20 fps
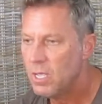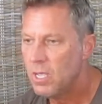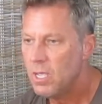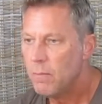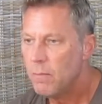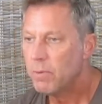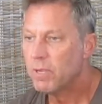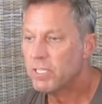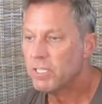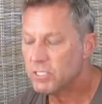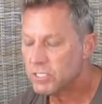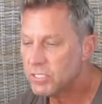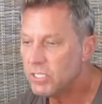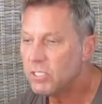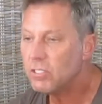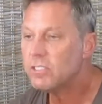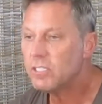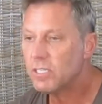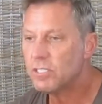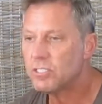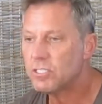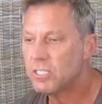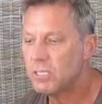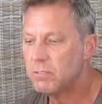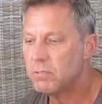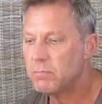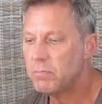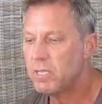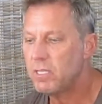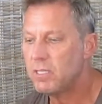but it still does seem
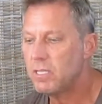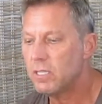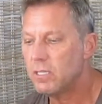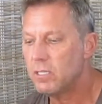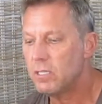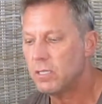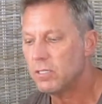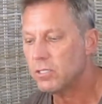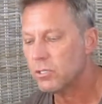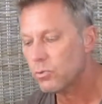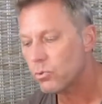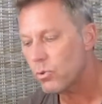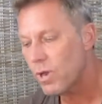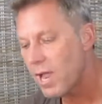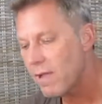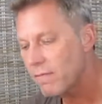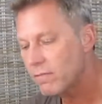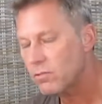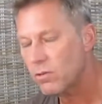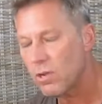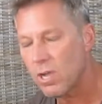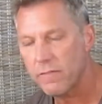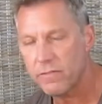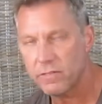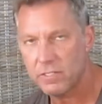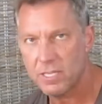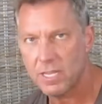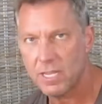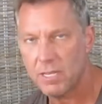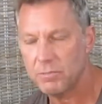to me that the traveler
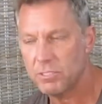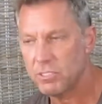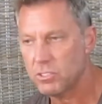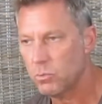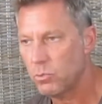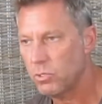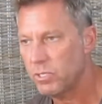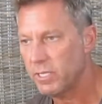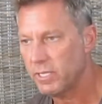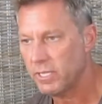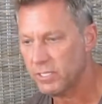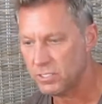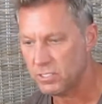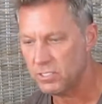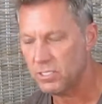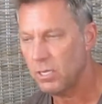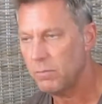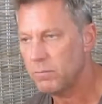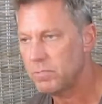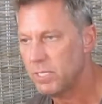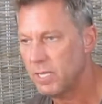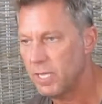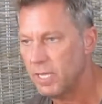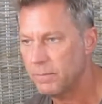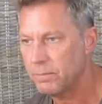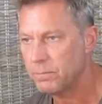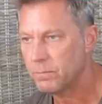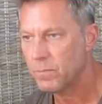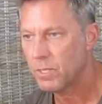oftentimes is the one that gets dumped on